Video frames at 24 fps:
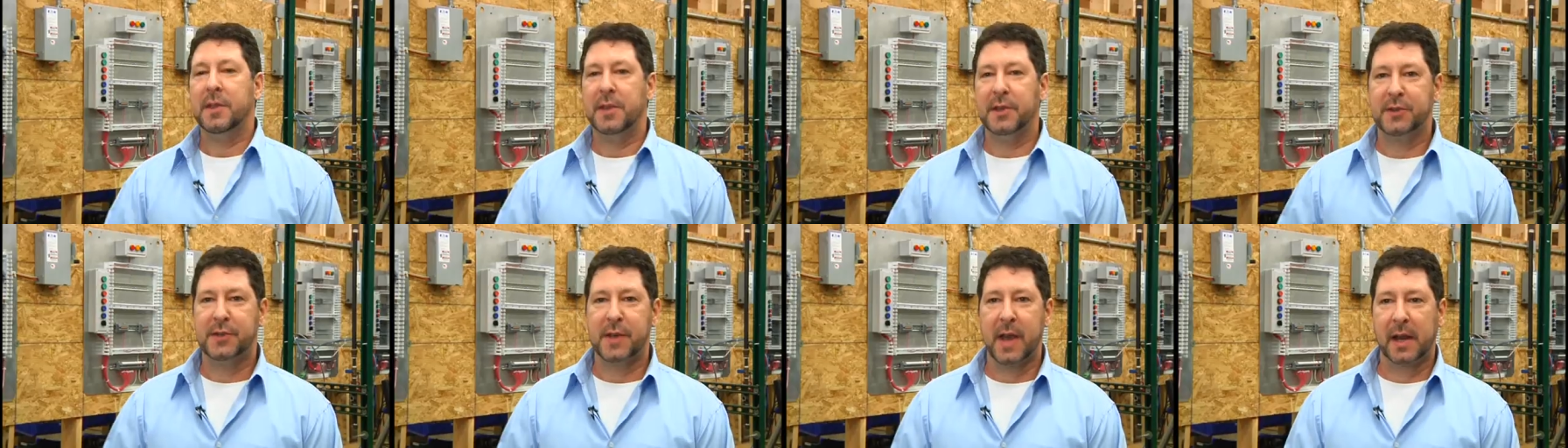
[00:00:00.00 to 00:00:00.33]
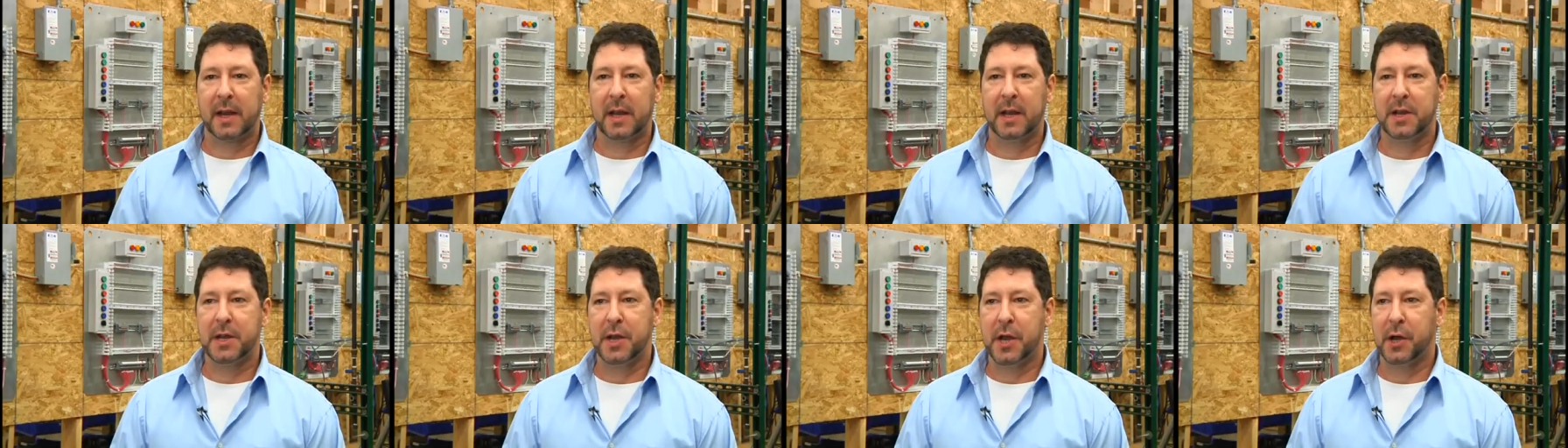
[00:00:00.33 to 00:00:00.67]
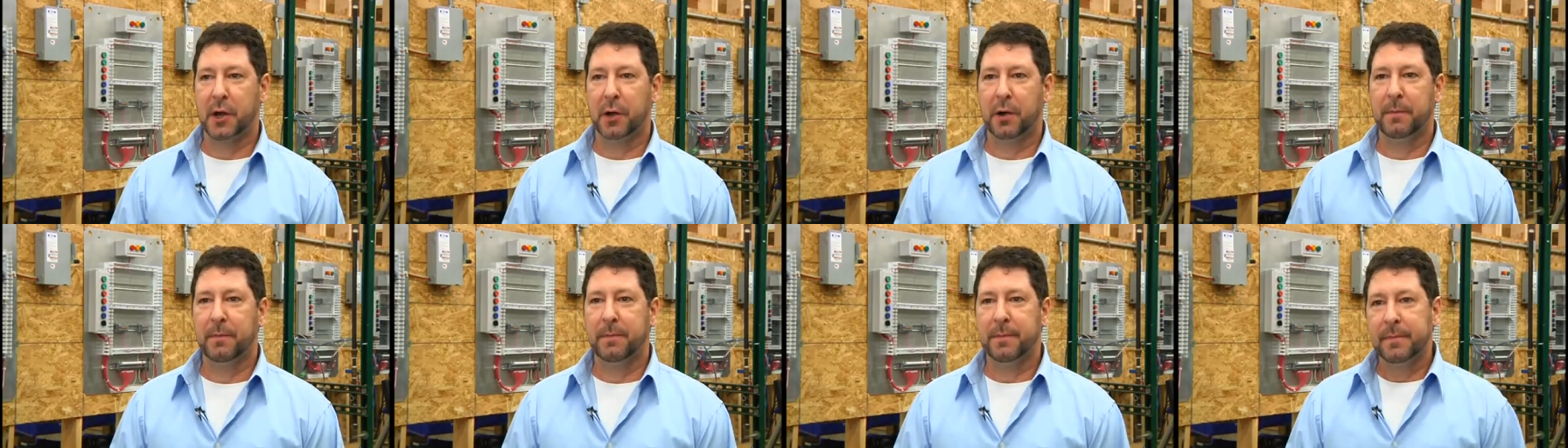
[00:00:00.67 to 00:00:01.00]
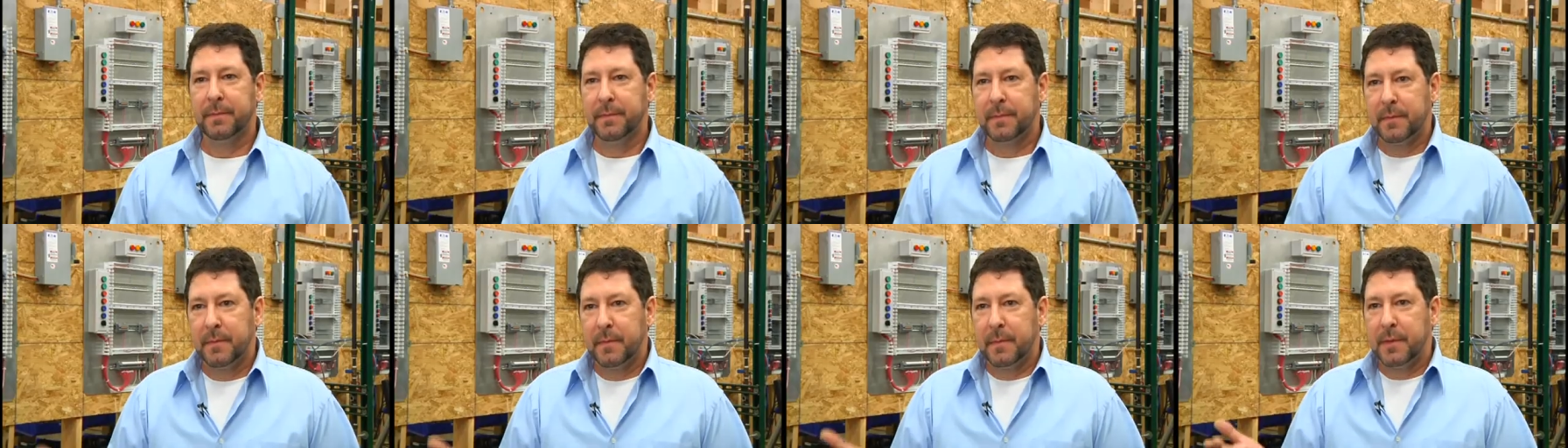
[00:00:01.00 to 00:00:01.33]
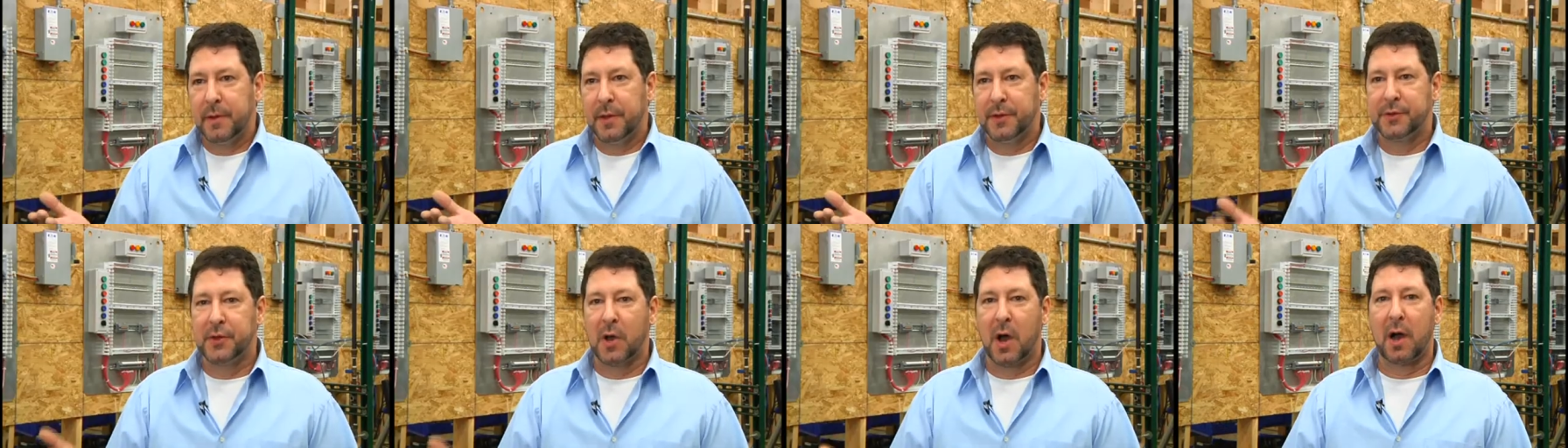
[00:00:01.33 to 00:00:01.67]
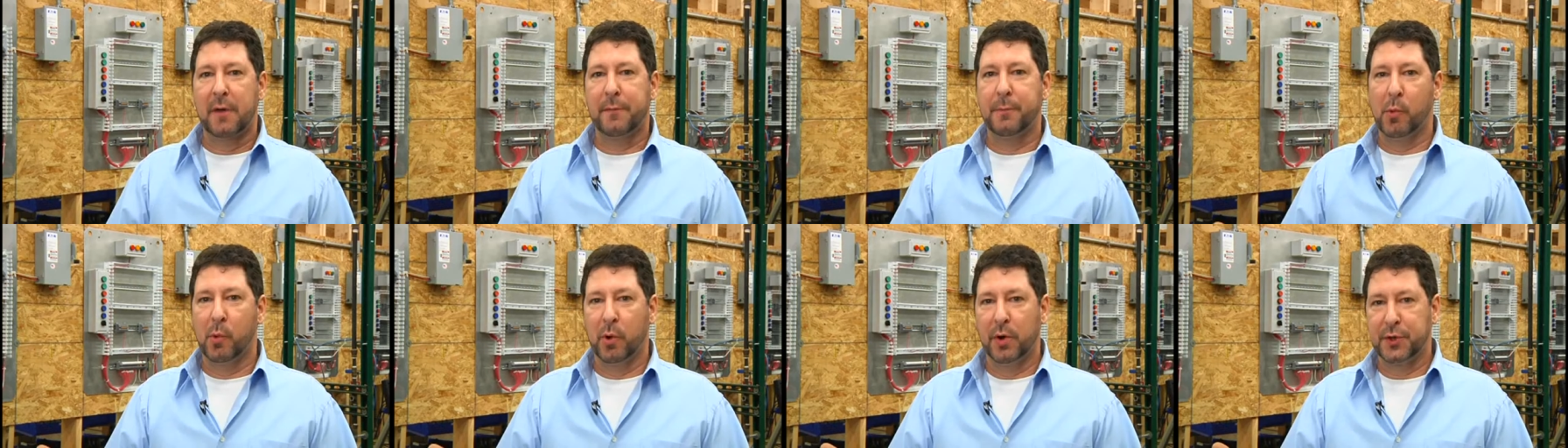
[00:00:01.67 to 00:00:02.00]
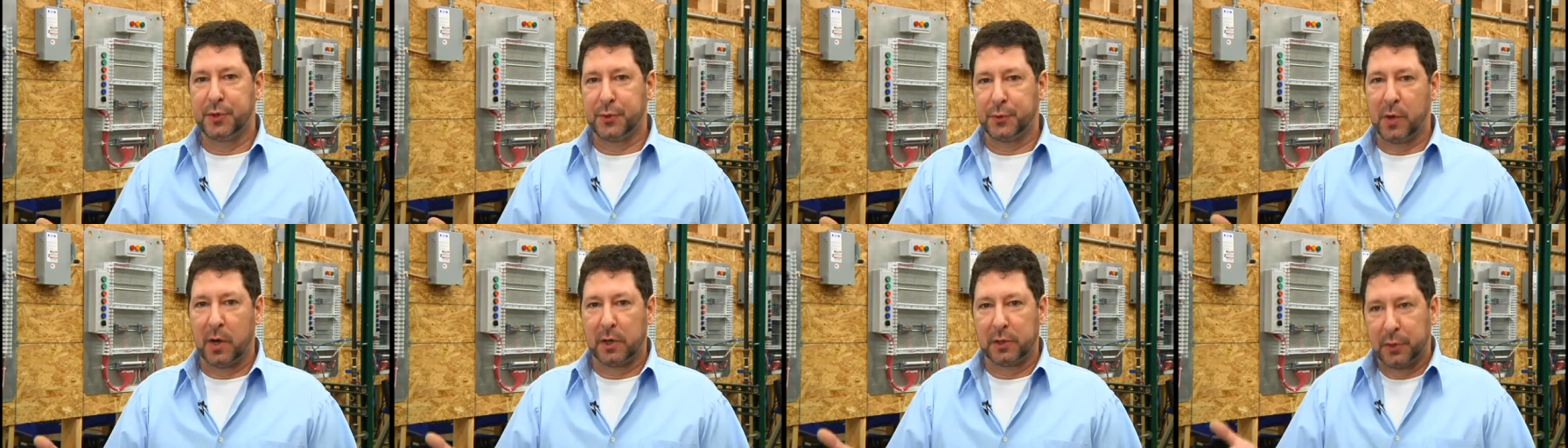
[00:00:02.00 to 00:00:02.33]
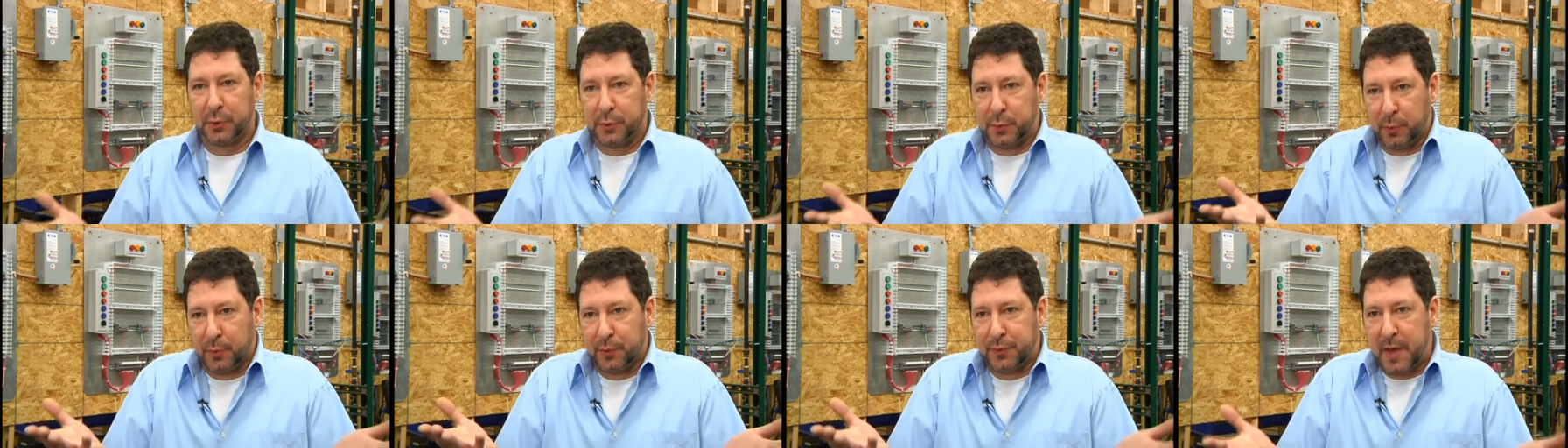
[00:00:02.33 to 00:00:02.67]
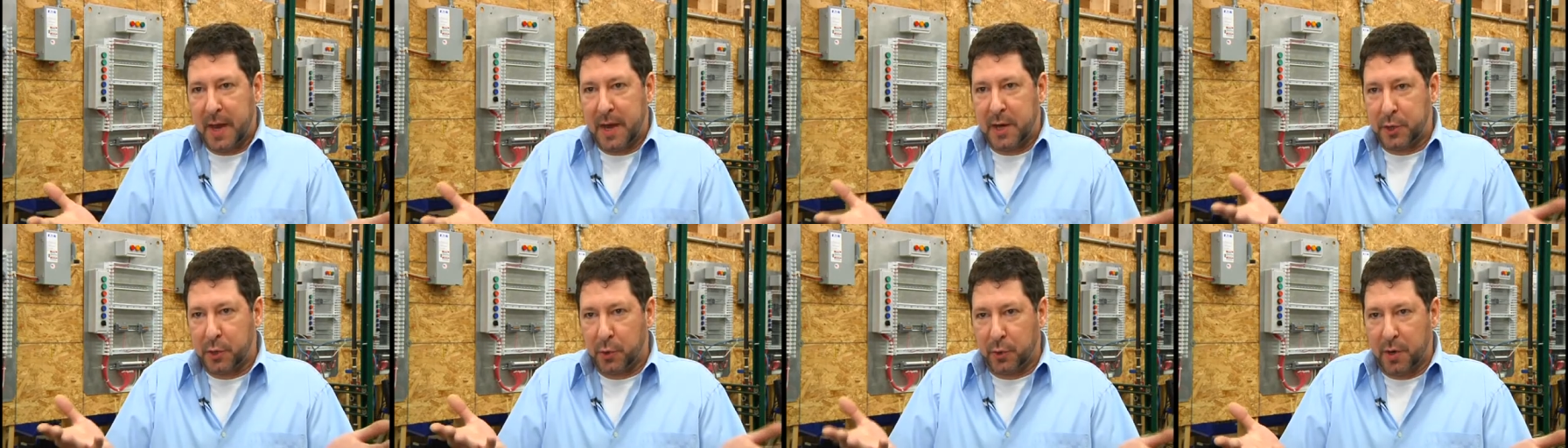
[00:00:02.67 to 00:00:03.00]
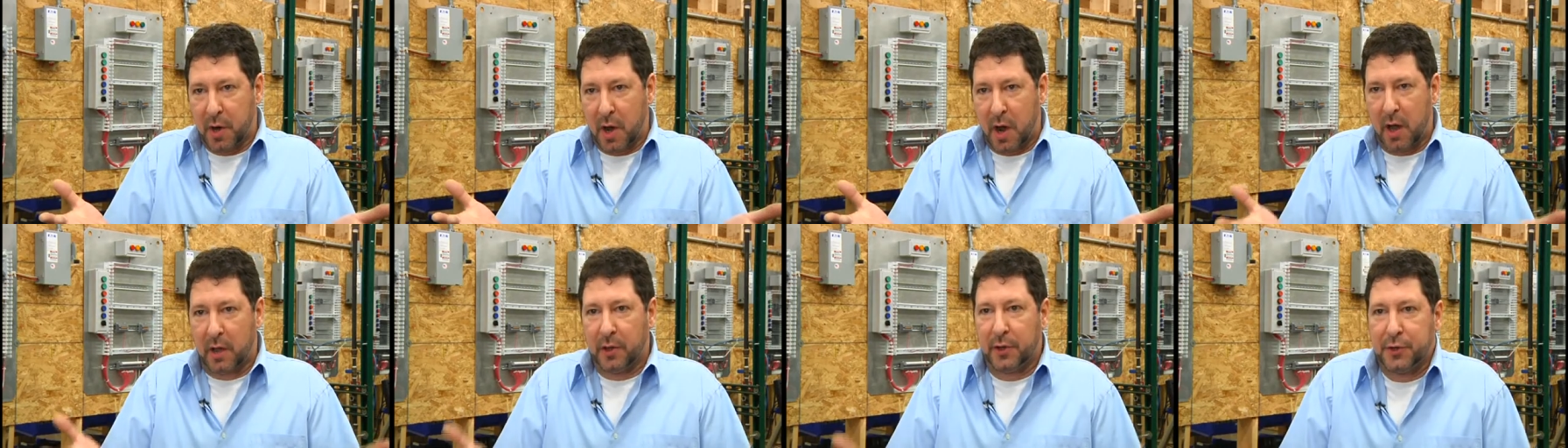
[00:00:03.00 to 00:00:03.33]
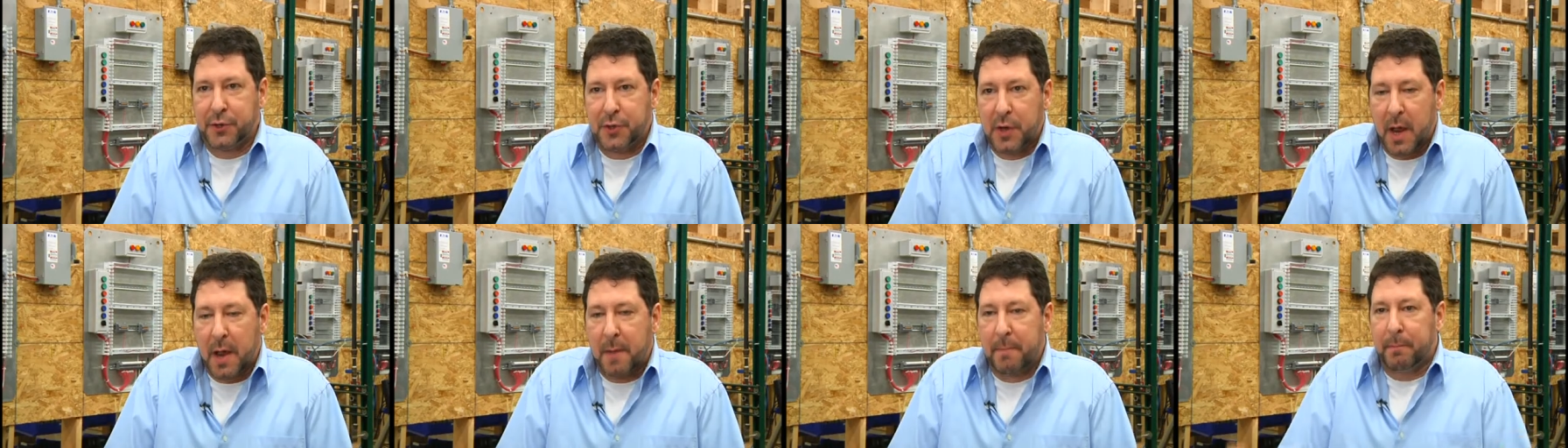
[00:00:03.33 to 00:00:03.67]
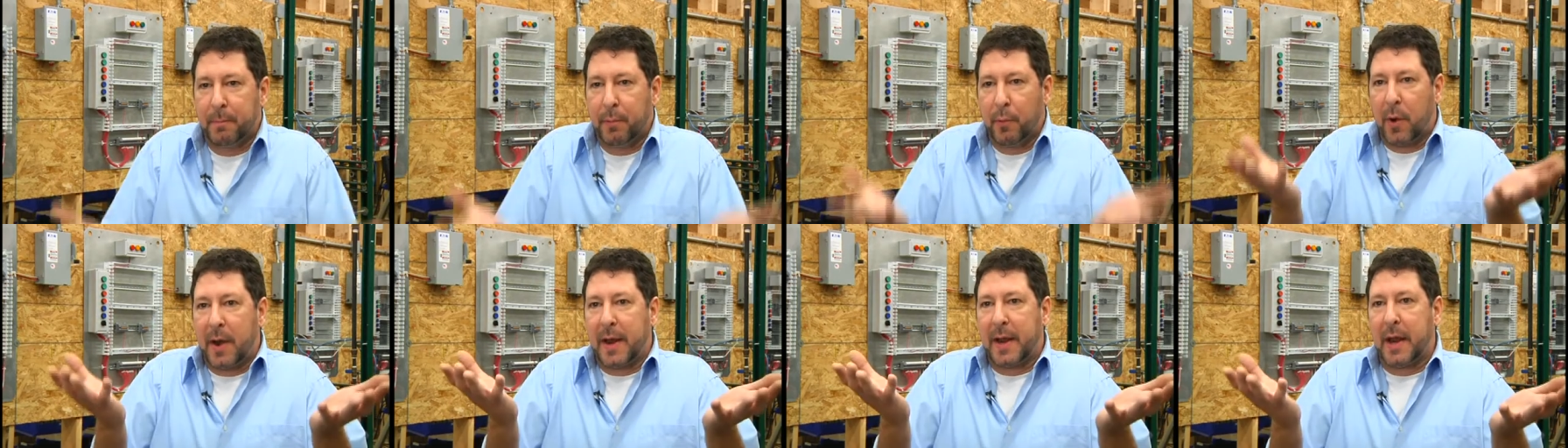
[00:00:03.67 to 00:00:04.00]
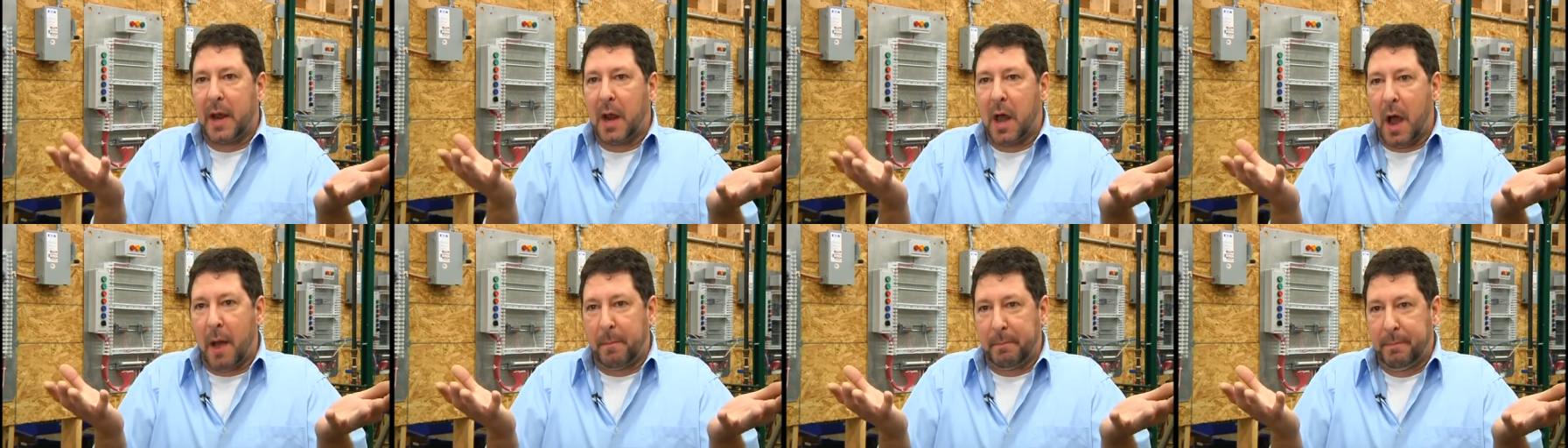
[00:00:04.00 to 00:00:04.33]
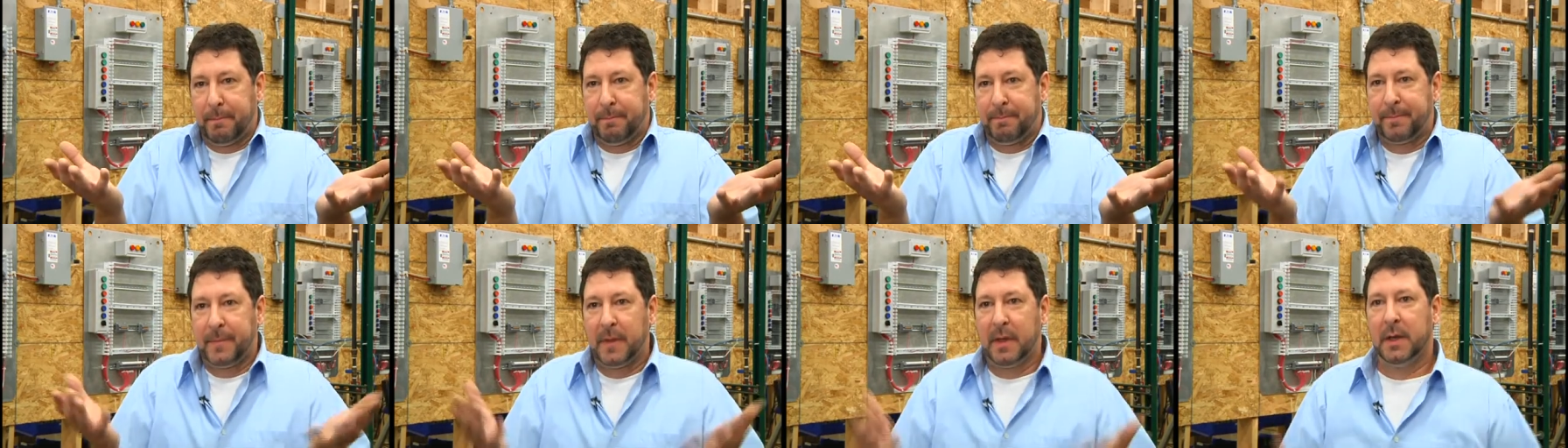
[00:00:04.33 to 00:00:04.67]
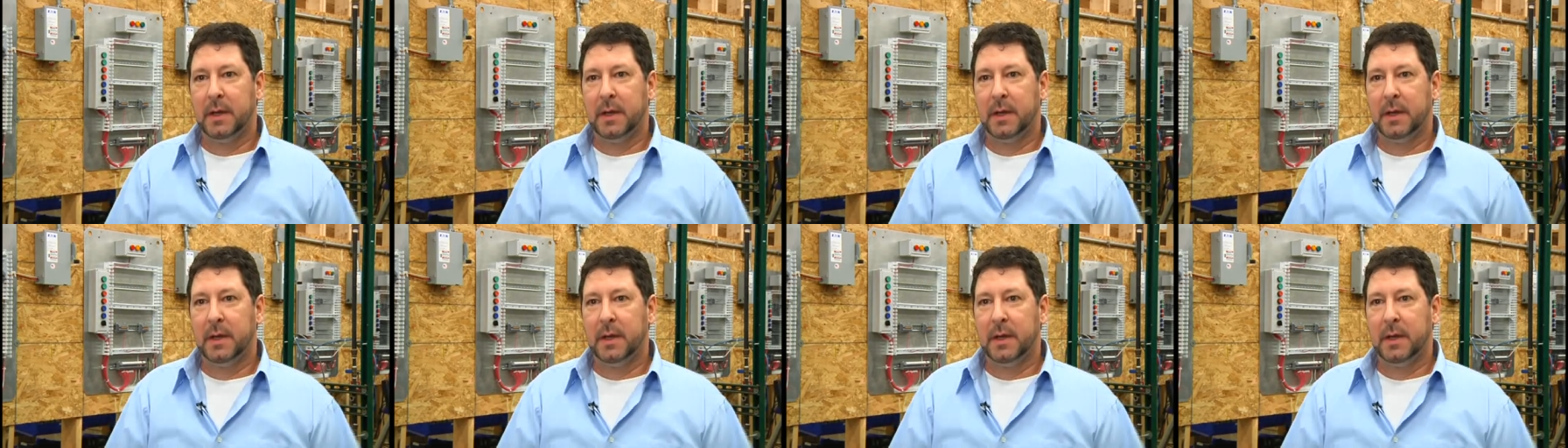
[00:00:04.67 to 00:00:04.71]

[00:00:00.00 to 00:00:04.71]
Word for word: The second year the sophomore instructors will take your knowledge, and bring it up.